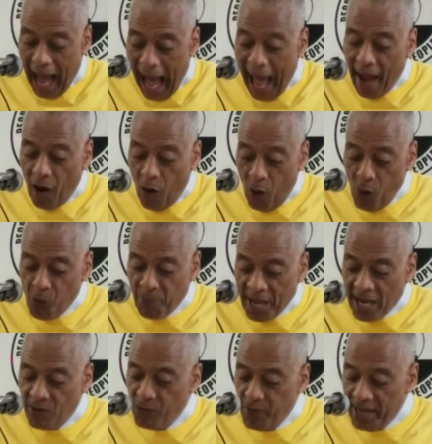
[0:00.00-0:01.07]
I hope
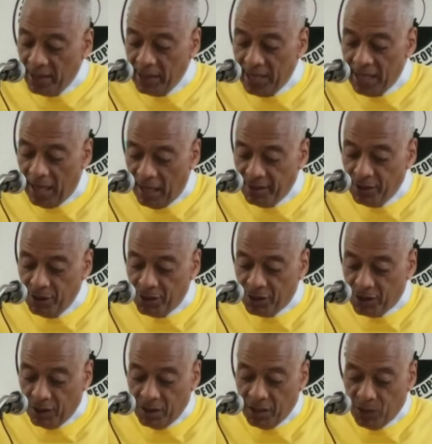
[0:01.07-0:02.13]
he really
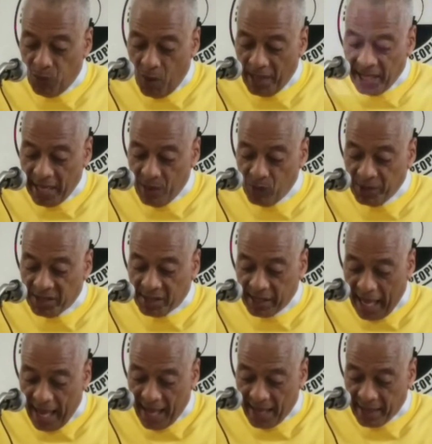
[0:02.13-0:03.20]
understood what he was
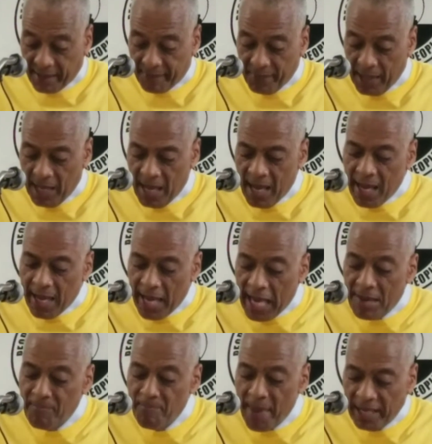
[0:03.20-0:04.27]
saying.
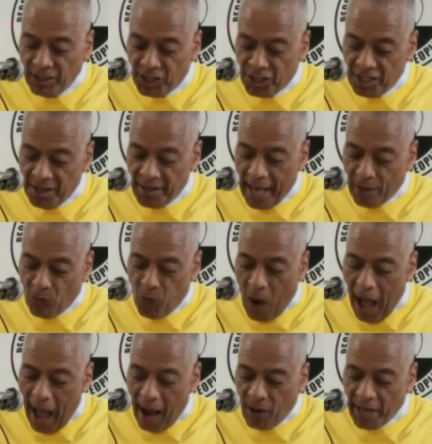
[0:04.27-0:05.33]
He mentioned that
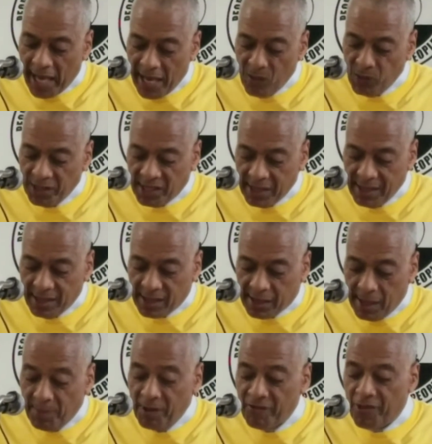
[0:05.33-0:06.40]
while he was in
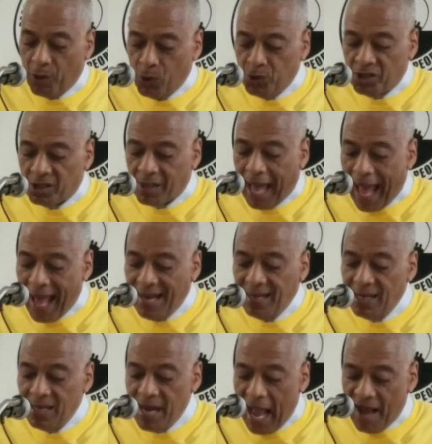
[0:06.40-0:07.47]
some of those
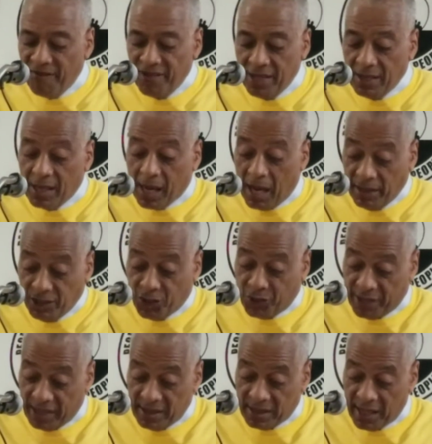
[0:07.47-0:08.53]
Scandinavian
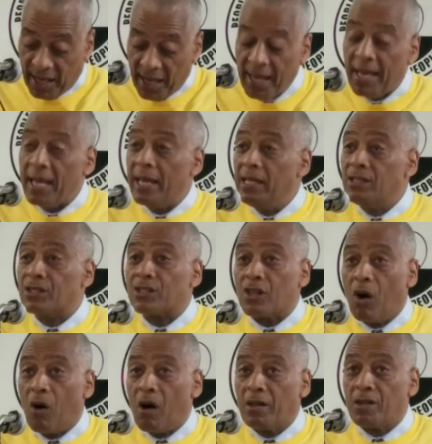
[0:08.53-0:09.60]
countries, he
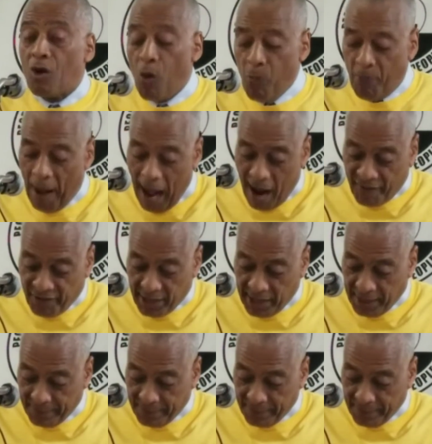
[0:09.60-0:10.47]
saw no poverty.